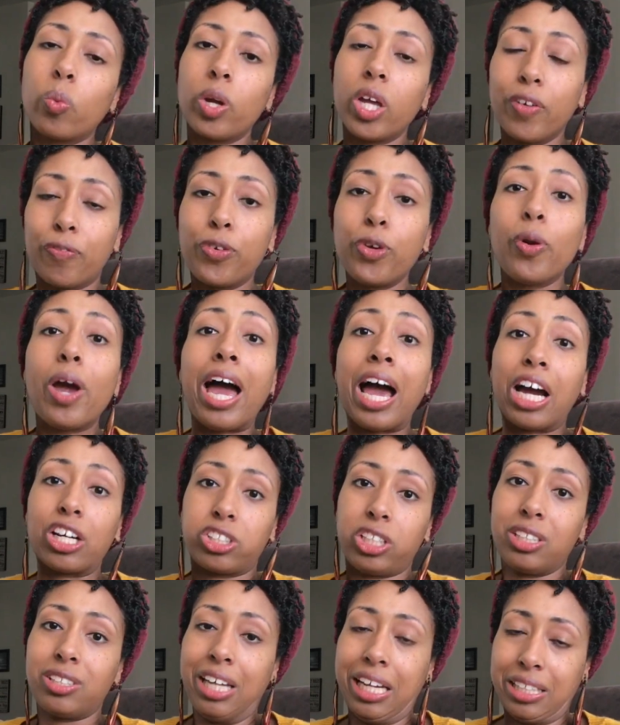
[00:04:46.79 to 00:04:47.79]
if you
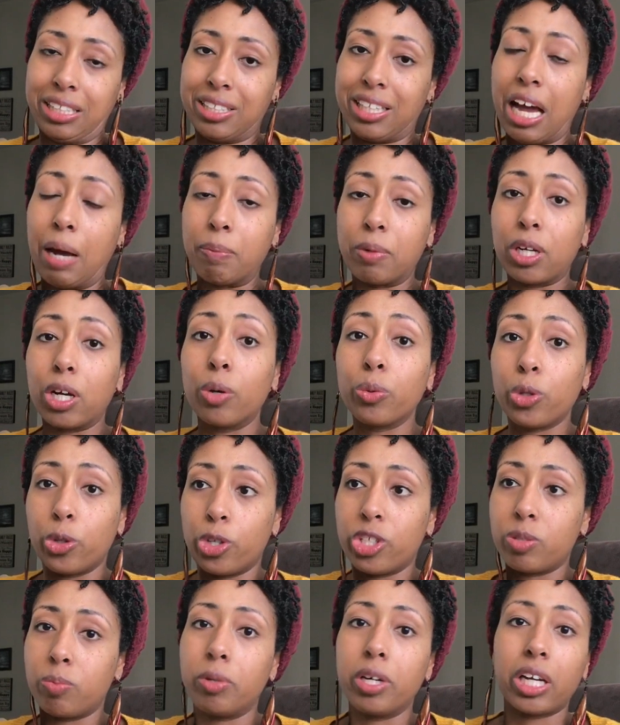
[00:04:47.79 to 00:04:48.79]
actually take the time to go through
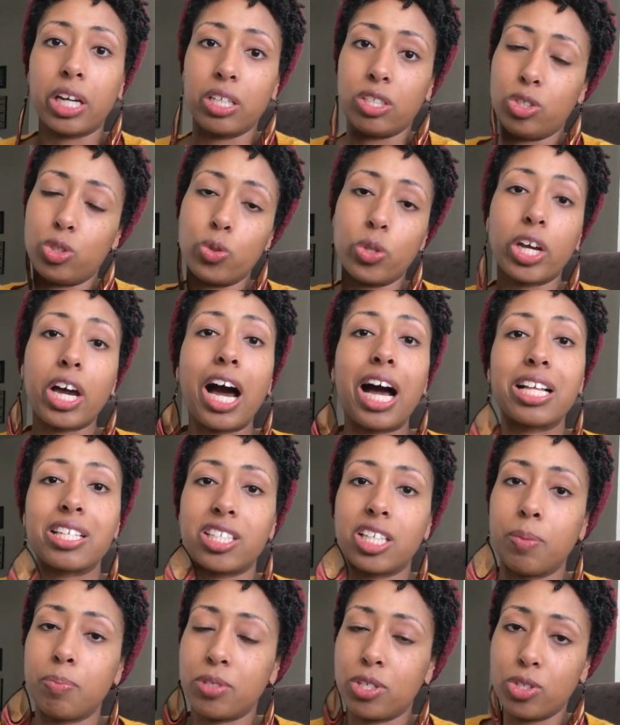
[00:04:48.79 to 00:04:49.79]
this book and do the
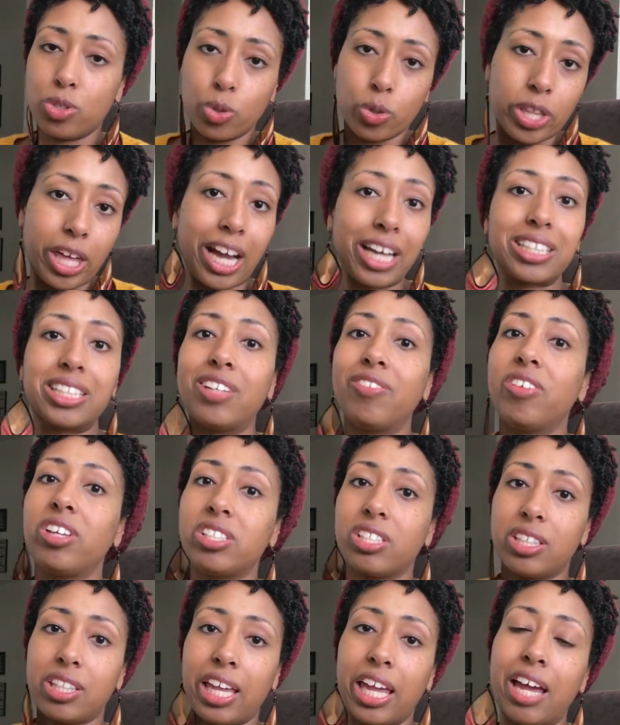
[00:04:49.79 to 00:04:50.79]
concepts and do the
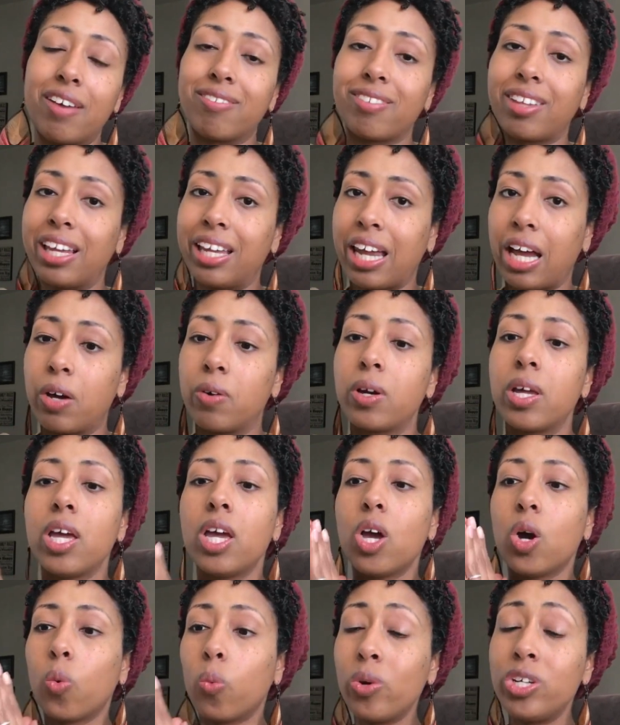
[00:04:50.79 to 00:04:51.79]
activities that they have laid out,
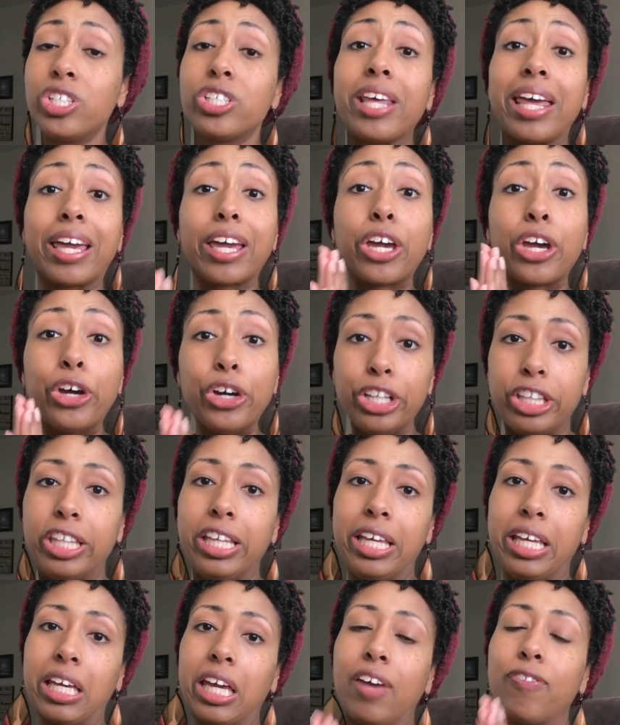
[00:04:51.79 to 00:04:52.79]
which is a good
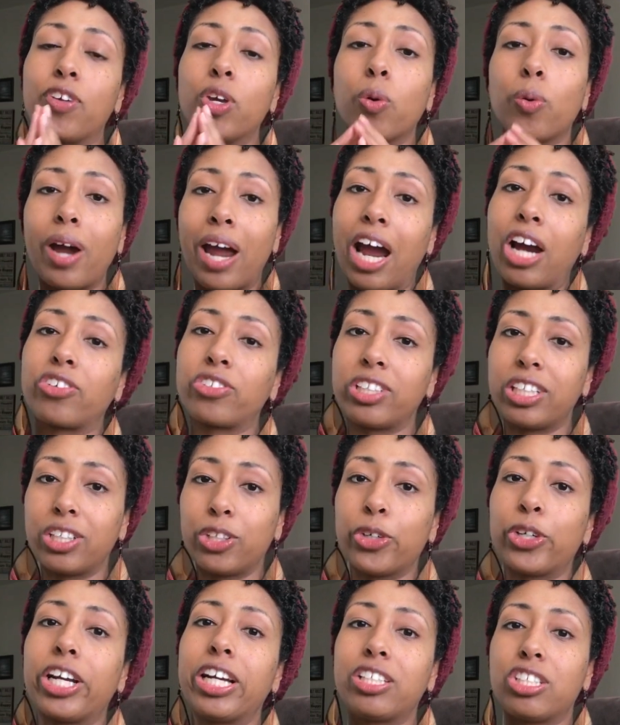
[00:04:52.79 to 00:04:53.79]
thing if you are actually
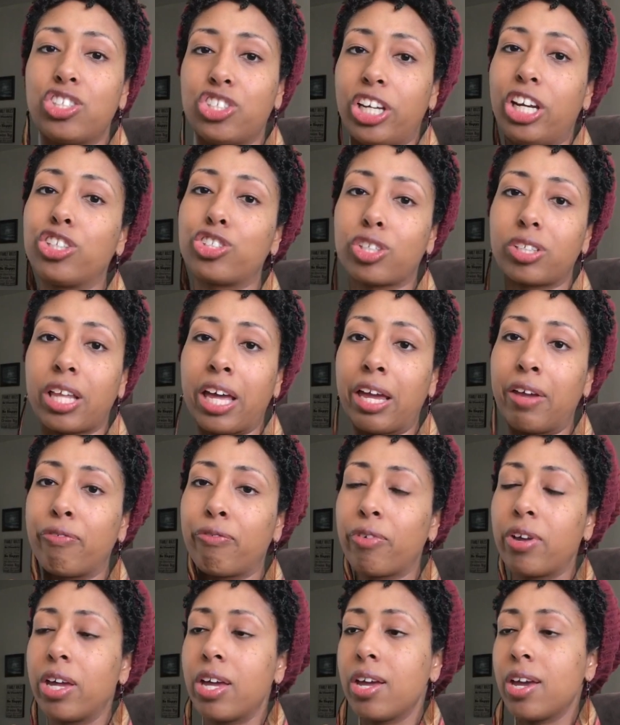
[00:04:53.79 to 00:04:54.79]
looking to change your
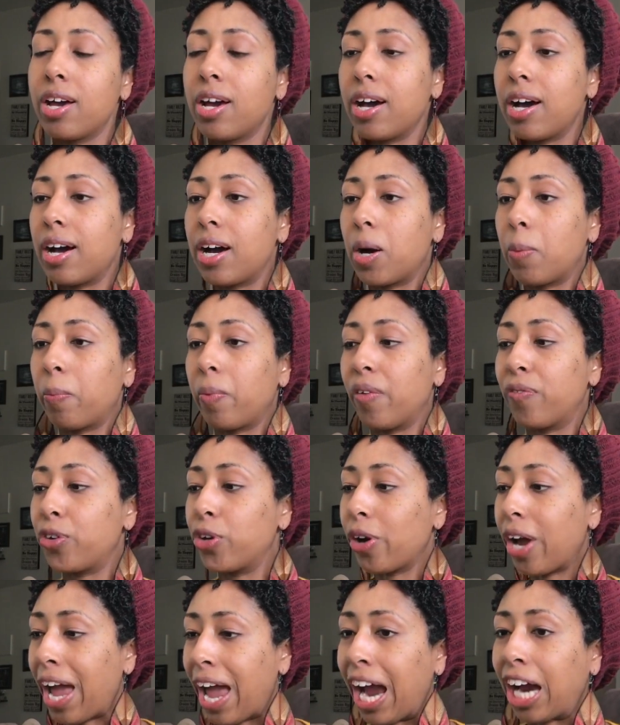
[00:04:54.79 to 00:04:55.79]
life. If
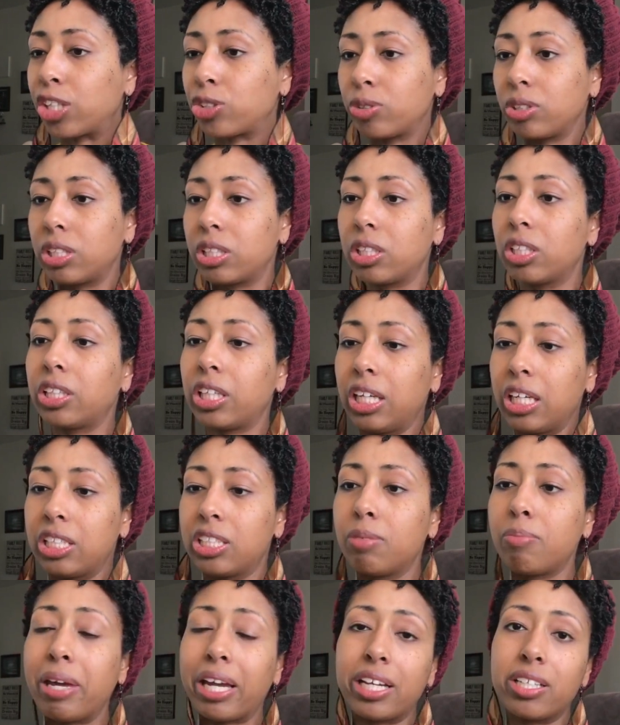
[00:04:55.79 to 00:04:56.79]
you're actually looking
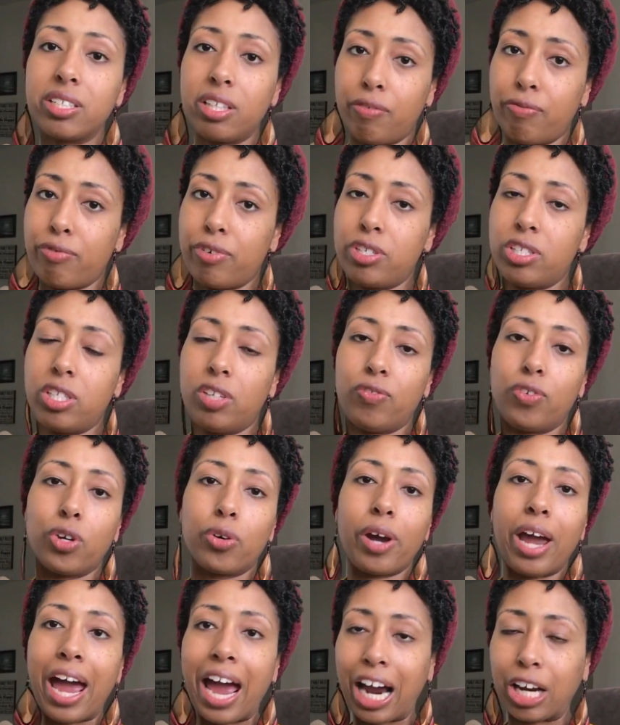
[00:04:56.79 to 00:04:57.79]
to make a difference, if
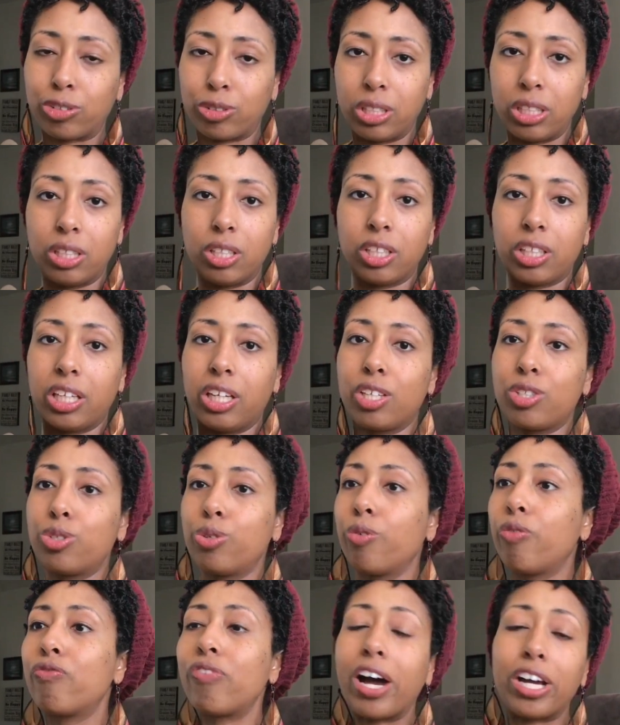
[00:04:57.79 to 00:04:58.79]
you're actually looking
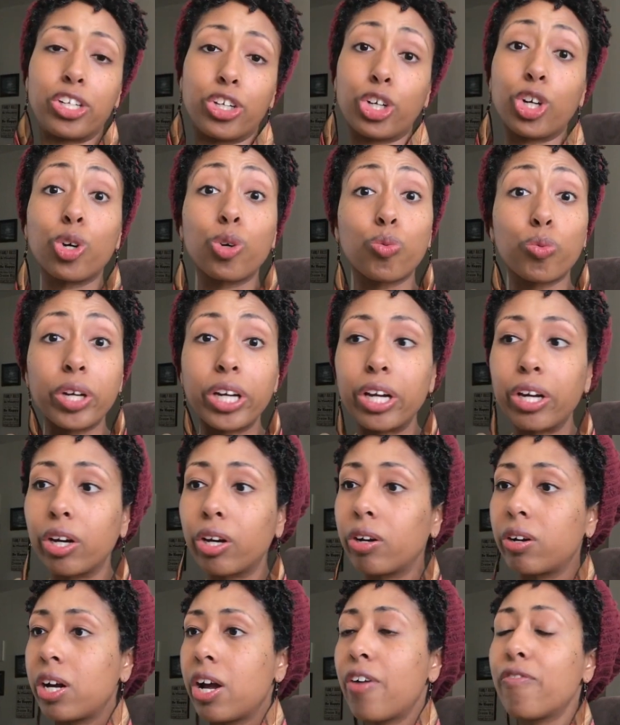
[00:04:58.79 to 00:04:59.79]
to find a
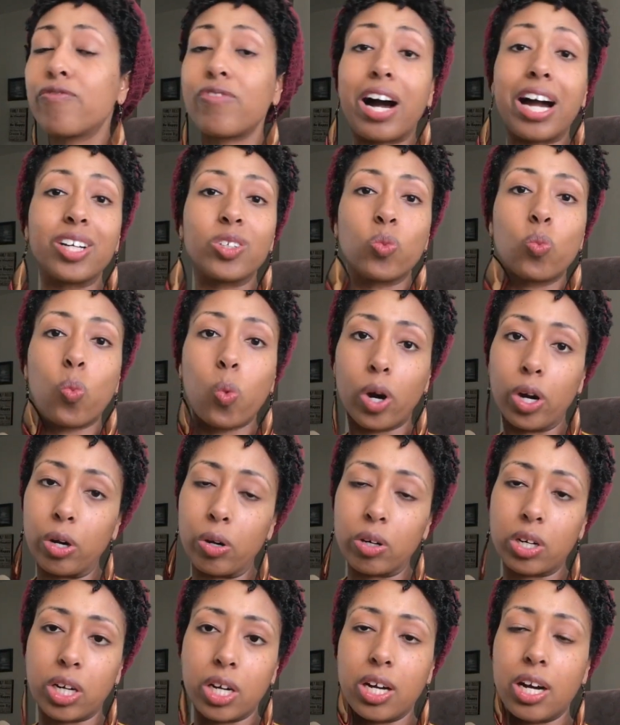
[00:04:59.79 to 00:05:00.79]
career, find
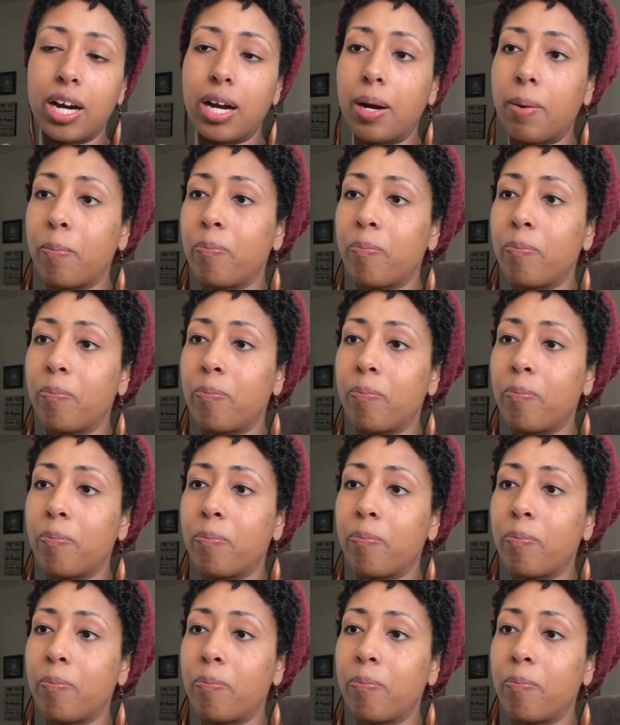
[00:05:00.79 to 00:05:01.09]
work,